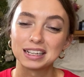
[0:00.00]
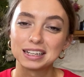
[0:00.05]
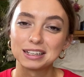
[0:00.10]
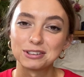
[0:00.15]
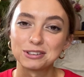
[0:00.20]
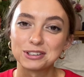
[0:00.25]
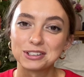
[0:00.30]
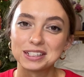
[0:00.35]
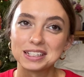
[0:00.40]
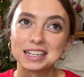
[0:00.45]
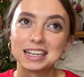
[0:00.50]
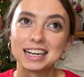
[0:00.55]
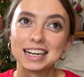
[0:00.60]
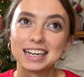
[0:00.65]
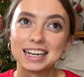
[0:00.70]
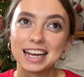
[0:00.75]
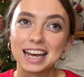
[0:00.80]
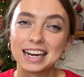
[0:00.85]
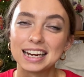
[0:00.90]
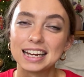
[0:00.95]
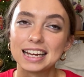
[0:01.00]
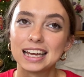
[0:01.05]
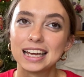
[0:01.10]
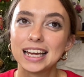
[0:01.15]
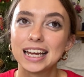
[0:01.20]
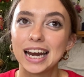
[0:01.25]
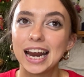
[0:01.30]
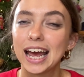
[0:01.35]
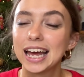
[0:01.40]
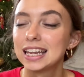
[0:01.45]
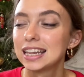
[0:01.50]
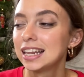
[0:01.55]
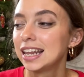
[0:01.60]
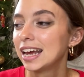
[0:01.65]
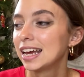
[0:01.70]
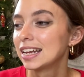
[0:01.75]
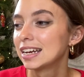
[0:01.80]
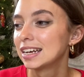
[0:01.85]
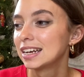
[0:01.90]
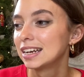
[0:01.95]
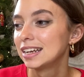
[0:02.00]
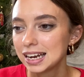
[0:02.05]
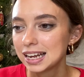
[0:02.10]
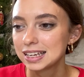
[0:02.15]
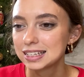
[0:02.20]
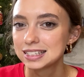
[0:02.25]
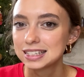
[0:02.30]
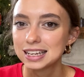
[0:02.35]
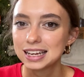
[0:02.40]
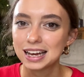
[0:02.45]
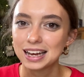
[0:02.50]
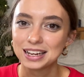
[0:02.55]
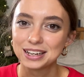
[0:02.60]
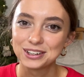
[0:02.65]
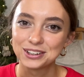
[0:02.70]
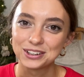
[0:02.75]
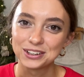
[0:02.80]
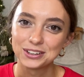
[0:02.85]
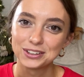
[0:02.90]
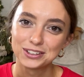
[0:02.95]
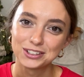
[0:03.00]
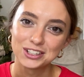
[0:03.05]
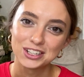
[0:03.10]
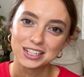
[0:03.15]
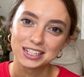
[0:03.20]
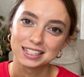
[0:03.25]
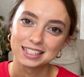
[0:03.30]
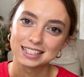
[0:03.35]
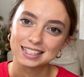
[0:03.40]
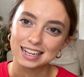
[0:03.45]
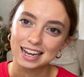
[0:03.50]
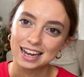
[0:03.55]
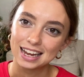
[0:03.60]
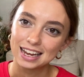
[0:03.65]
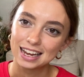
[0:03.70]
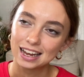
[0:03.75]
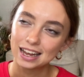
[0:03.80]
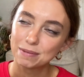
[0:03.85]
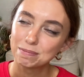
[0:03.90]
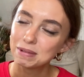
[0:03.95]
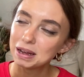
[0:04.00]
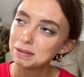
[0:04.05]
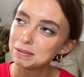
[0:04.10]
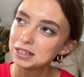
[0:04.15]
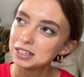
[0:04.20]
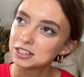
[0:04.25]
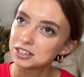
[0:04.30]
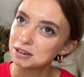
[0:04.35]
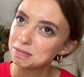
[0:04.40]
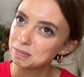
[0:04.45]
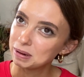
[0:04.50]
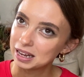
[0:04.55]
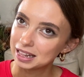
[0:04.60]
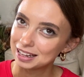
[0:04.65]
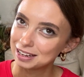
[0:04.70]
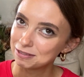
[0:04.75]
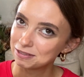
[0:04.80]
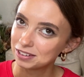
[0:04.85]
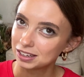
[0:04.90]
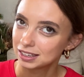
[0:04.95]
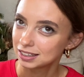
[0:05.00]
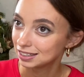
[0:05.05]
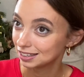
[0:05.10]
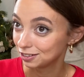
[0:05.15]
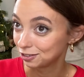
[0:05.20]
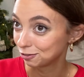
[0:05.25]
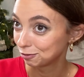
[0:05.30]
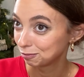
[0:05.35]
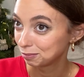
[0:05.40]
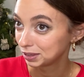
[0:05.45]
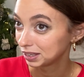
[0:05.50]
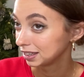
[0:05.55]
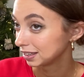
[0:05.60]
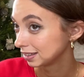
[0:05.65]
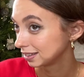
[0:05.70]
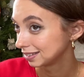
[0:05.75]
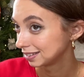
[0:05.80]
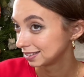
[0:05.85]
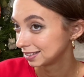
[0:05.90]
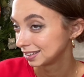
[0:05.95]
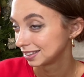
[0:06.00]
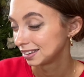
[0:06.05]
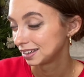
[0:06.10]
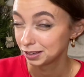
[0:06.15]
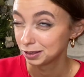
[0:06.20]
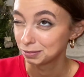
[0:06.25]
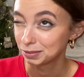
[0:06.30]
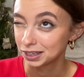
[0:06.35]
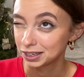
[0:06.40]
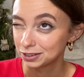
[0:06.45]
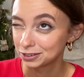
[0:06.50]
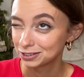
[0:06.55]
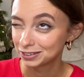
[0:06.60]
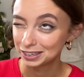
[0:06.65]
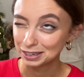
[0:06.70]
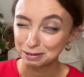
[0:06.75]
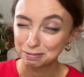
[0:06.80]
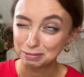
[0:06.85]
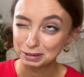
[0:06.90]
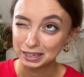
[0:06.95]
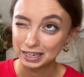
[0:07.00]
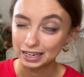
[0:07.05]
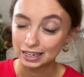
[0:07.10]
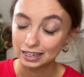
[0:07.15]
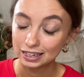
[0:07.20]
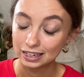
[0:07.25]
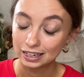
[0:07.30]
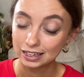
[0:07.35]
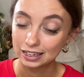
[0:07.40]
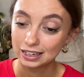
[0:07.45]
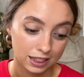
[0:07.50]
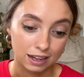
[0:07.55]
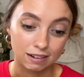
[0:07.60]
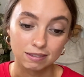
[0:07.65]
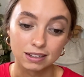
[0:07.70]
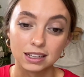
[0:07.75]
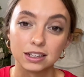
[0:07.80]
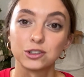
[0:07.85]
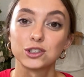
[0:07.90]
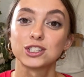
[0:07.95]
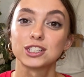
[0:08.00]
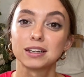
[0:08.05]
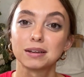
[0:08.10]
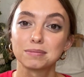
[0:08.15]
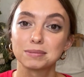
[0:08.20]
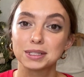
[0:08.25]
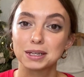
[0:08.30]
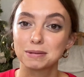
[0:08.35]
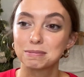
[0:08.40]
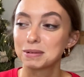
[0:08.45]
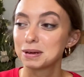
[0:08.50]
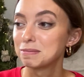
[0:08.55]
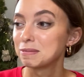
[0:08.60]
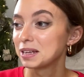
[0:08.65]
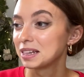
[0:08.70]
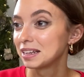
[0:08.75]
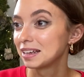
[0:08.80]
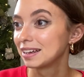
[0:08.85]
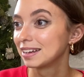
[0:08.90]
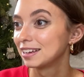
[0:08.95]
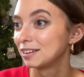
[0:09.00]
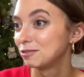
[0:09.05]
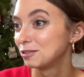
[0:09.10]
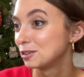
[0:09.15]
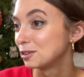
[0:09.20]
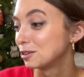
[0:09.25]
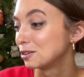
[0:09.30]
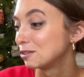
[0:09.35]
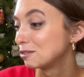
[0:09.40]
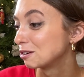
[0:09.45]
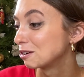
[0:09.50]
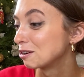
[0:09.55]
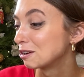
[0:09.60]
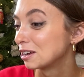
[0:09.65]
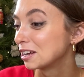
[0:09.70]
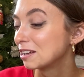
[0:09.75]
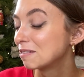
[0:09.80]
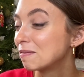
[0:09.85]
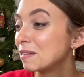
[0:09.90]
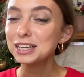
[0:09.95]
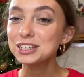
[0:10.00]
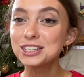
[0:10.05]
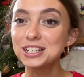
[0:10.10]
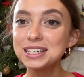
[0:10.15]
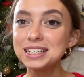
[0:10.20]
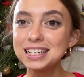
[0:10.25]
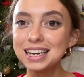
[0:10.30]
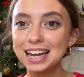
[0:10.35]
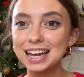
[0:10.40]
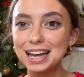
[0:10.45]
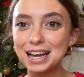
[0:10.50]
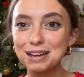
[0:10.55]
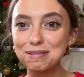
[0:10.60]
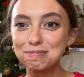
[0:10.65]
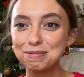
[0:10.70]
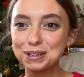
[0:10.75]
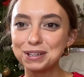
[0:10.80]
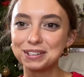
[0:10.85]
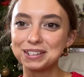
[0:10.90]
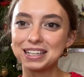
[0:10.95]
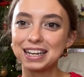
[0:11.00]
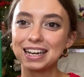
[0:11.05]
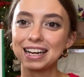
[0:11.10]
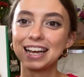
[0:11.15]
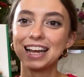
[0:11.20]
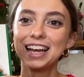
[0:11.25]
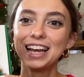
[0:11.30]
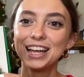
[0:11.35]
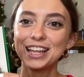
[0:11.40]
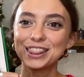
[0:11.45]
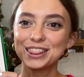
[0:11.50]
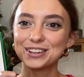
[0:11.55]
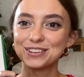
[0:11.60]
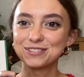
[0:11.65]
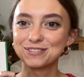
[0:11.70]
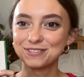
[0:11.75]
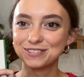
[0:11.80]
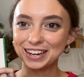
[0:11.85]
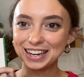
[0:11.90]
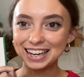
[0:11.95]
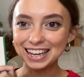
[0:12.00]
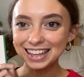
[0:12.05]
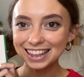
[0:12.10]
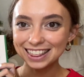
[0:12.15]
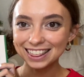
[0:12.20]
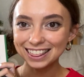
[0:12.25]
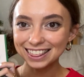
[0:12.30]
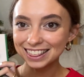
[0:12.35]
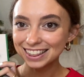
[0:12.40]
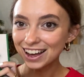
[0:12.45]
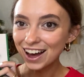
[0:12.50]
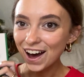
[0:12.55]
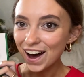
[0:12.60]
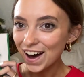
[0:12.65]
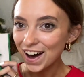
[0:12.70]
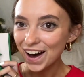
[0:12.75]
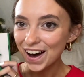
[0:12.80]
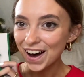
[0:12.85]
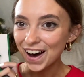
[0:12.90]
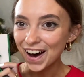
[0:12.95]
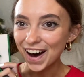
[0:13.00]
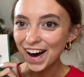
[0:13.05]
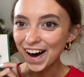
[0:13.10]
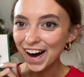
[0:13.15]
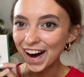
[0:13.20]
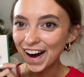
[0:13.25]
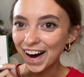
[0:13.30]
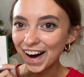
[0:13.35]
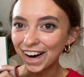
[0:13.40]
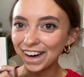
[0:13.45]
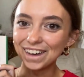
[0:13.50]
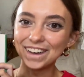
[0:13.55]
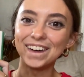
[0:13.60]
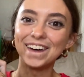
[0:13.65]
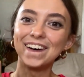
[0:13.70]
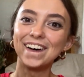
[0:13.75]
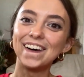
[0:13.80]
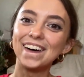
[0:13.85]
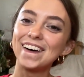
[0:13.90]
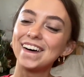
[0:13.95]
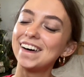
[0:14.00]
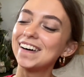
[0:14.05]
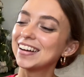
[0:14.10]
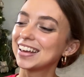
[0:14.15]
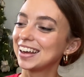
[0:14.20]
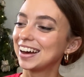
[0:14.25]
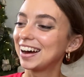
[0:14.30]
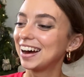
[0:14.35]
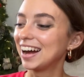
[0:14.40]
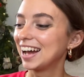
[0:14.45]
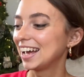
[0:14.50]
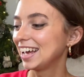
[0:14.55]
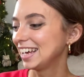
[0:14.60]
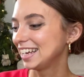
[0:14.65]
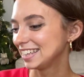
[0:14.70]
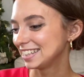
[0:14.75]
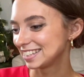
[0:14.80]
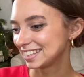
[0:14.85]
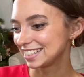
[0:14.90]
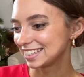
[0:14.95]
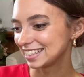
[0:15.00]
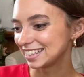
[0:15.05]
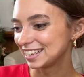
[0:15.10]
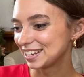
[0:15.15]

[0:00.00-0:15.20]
interested in getting it, and then next thing I know, she's saying, maybe don't buy that for yourself because you might already be getting it. That really just sums up my mother if you don't know her. So today I'm building the wreath. Oh, guys.